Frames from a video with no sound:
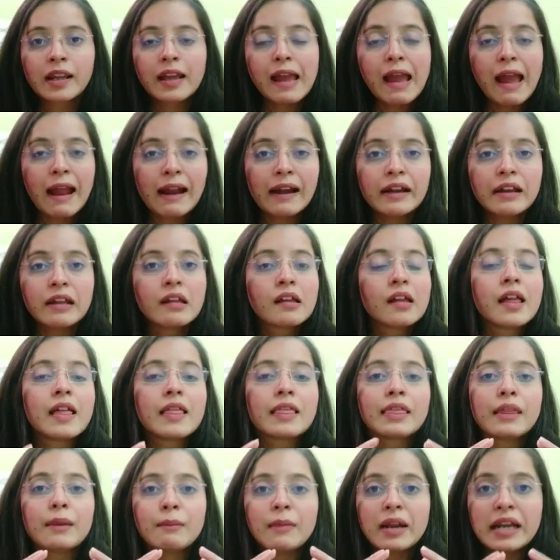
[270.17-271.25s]
And
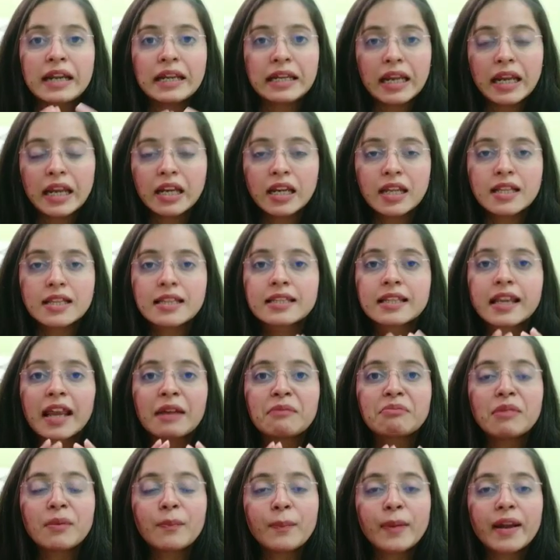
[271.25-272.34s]
the maintenance
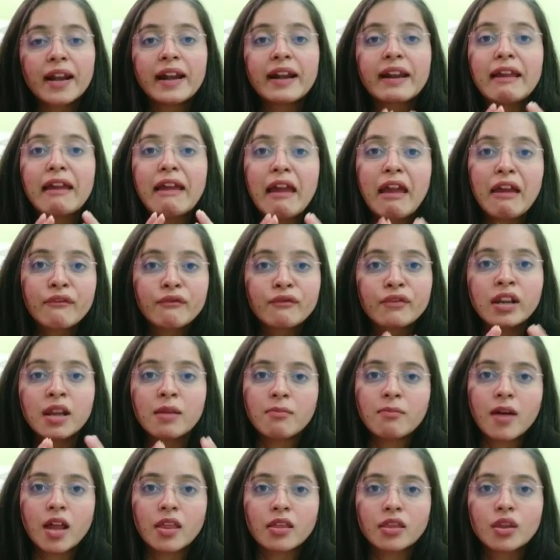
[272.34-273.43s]
can be paid every
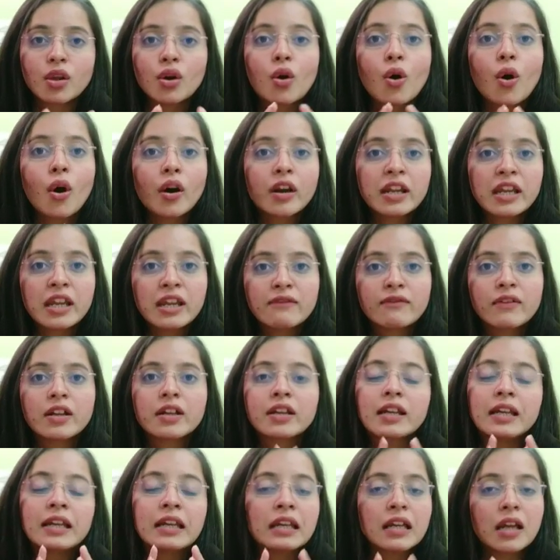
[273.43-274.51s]
month or even
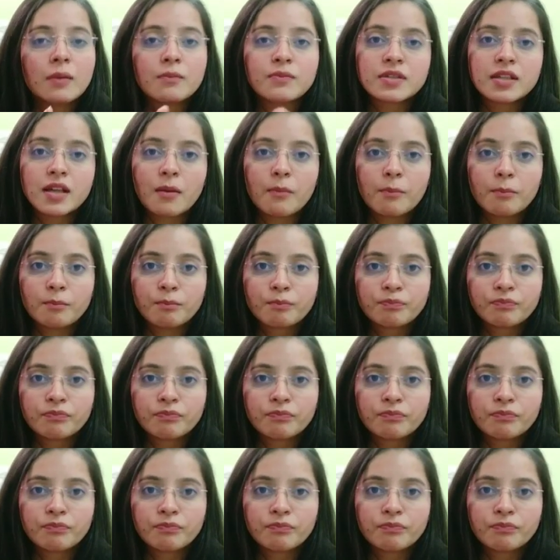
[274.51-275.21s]
in lump sum.